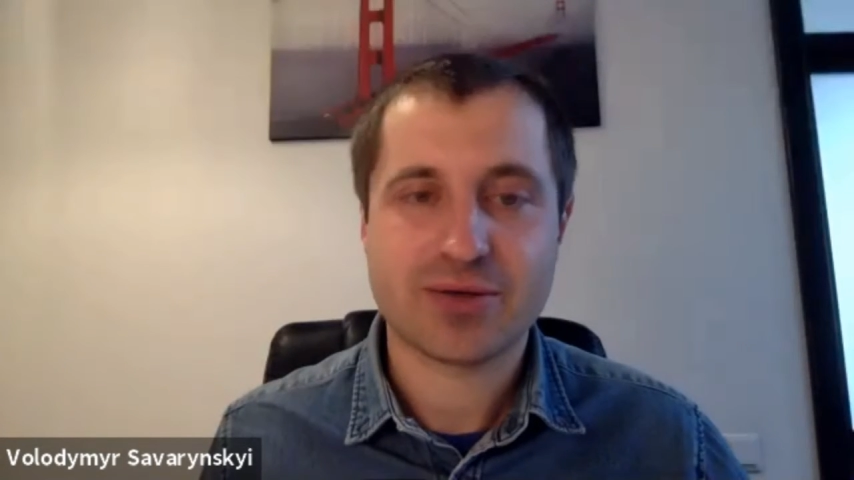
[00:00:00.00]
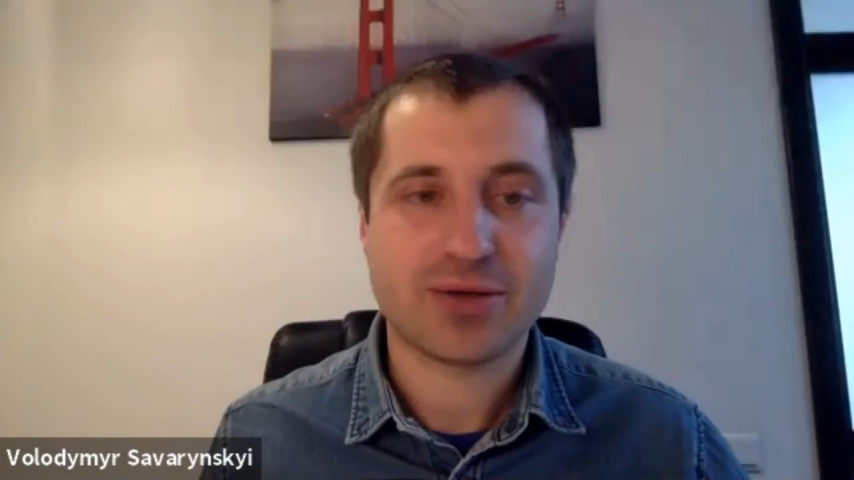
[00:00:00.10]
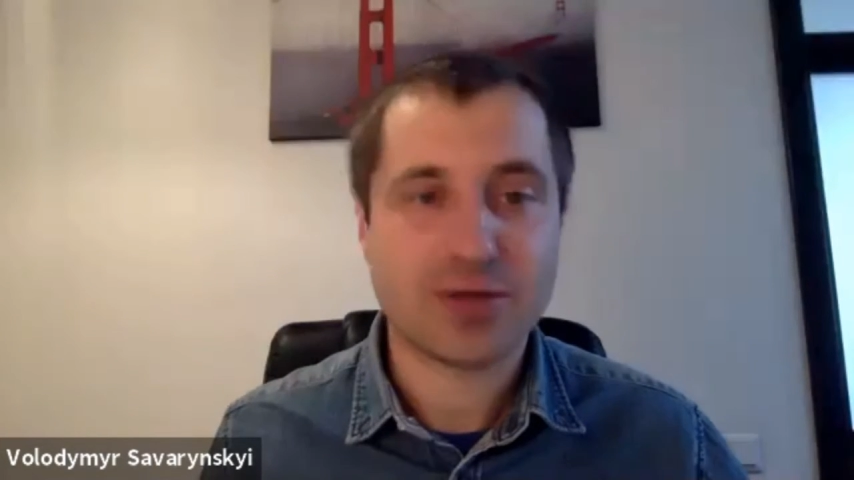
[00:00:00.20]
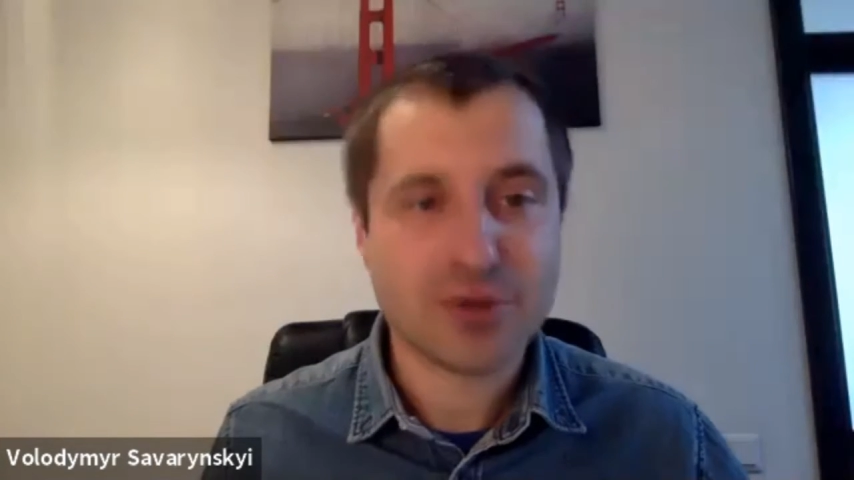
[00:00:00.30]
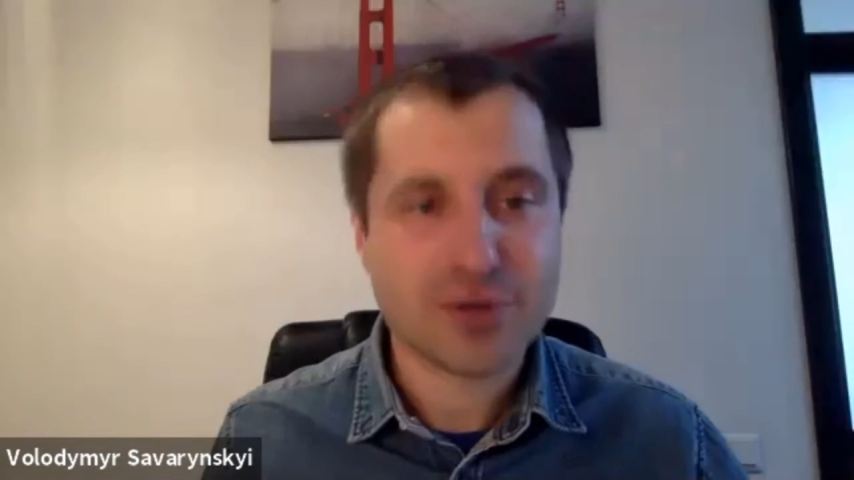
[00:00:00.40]

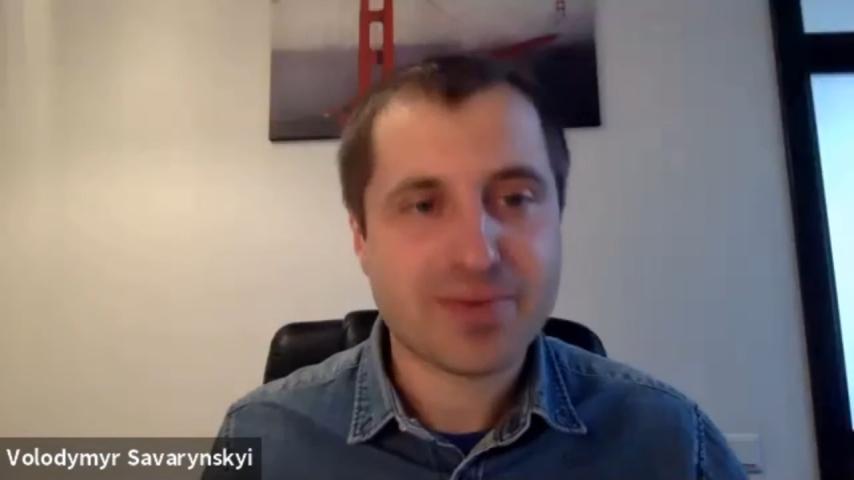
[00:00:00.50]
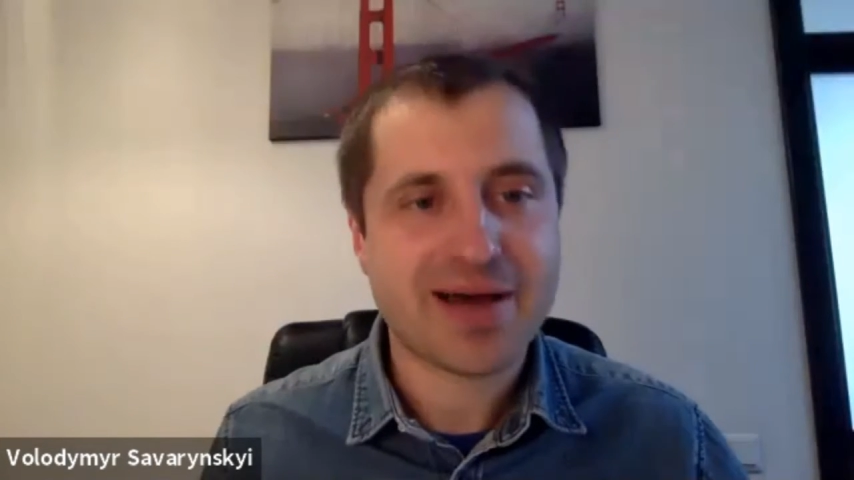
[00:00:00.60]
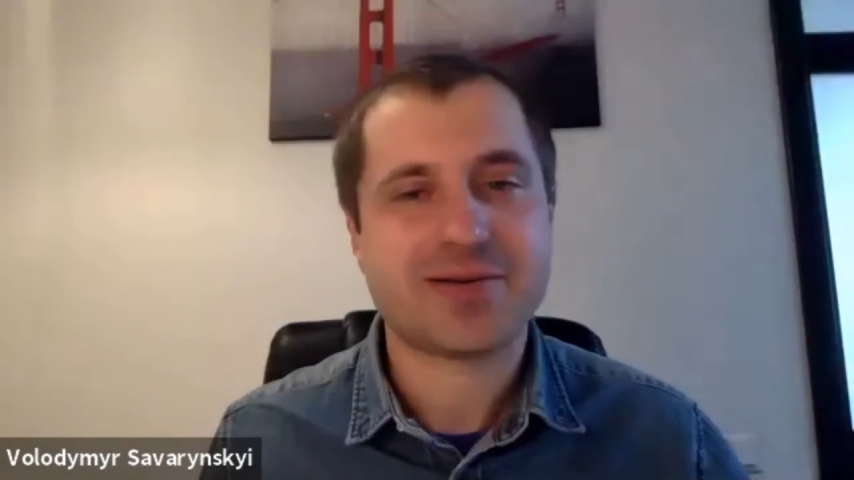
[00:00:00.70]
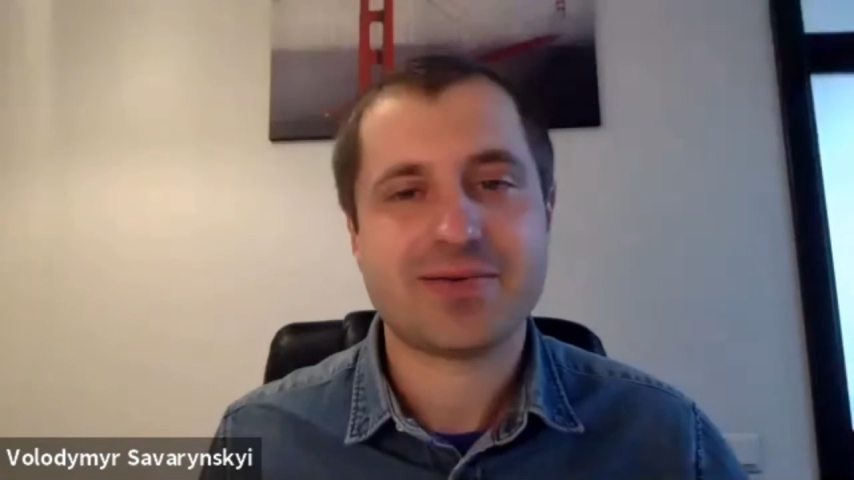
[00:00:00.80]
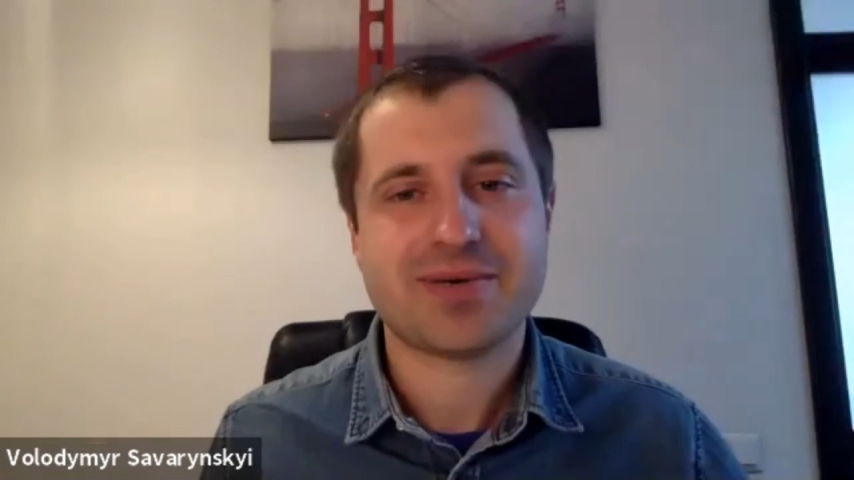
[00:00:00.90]
how it could
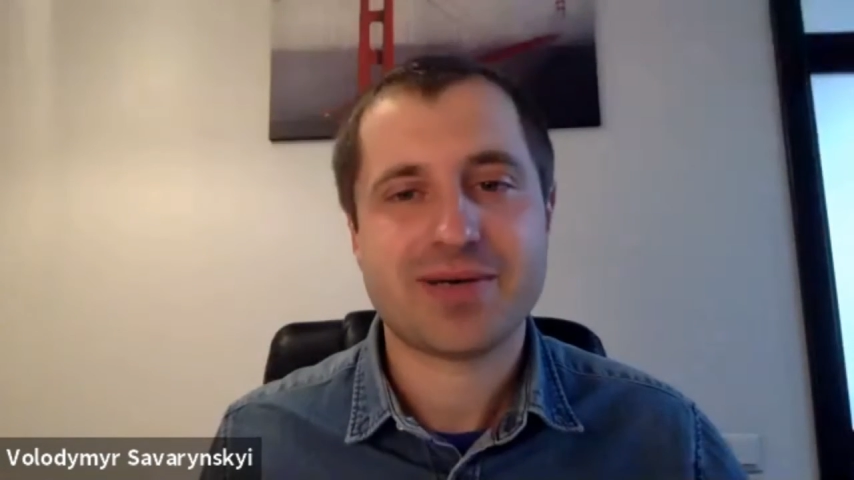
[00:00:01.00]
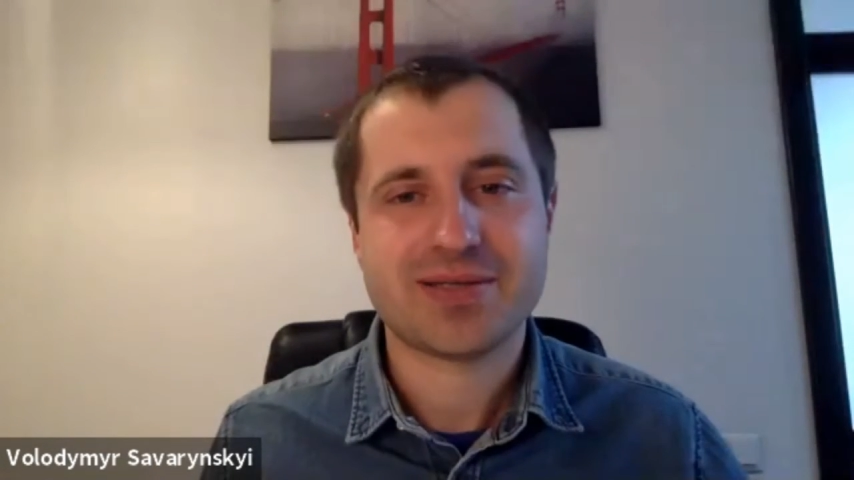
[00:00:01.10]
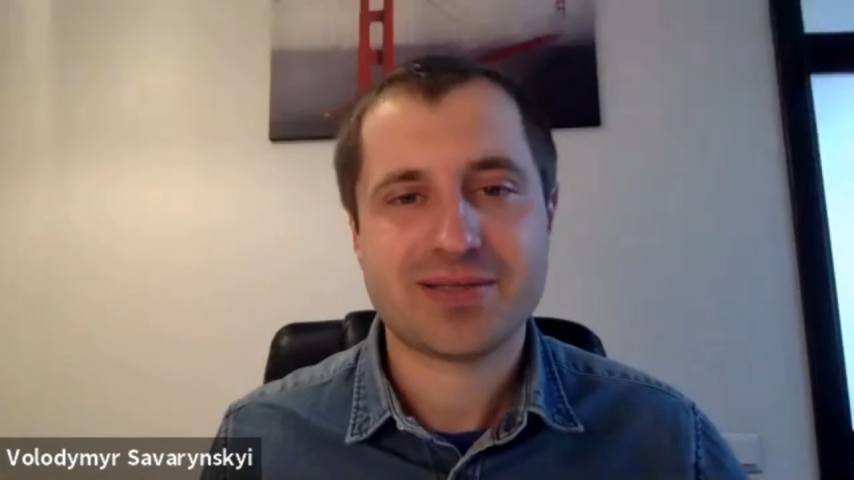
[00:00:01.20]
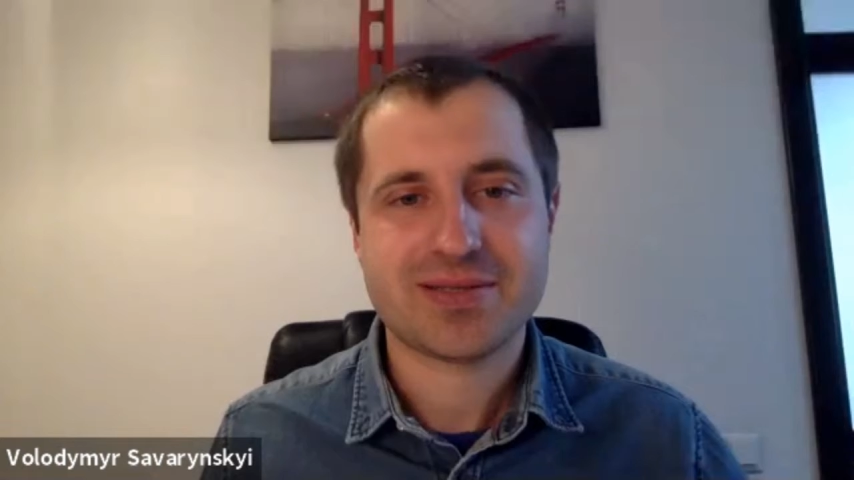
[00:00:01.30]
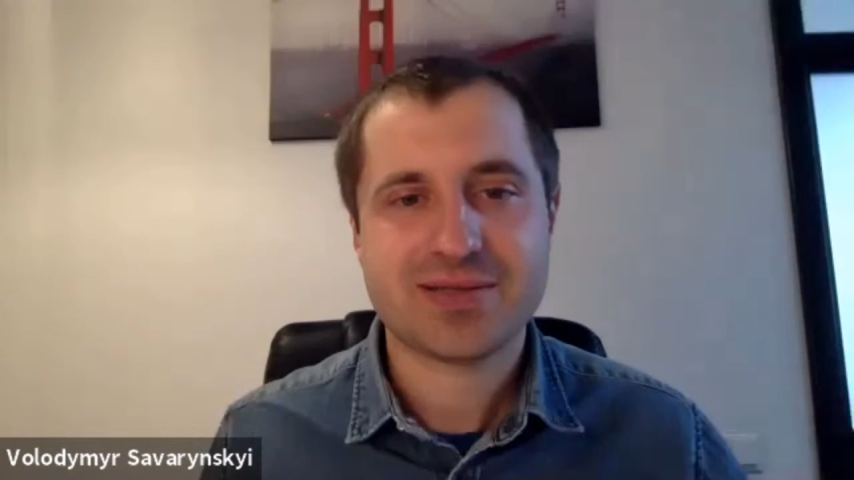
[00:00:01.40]
look
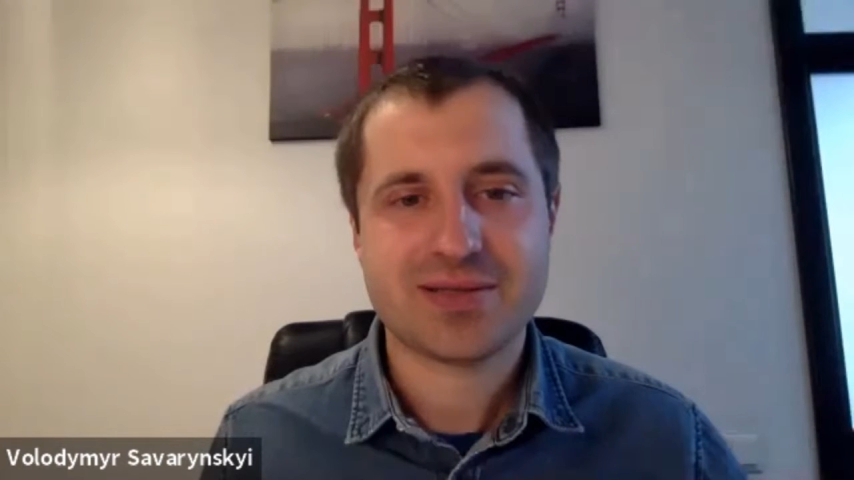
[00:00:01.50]
better,